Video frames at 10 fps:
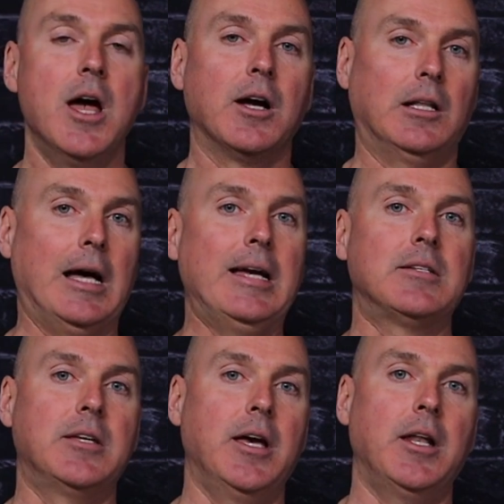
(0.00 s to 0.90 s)

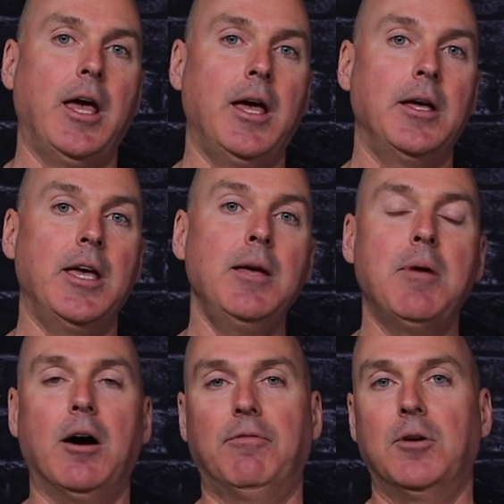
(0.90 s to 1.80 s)
clients get a
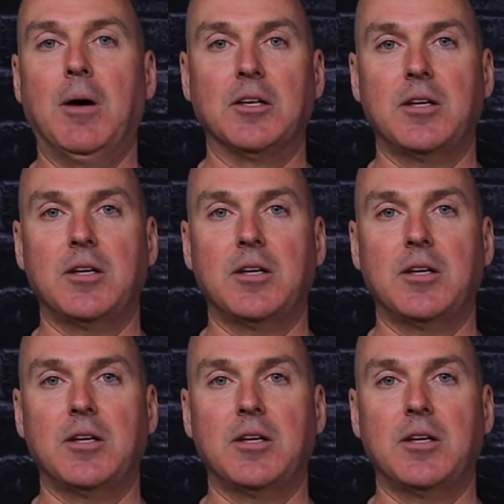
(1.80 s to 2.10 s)
email from us.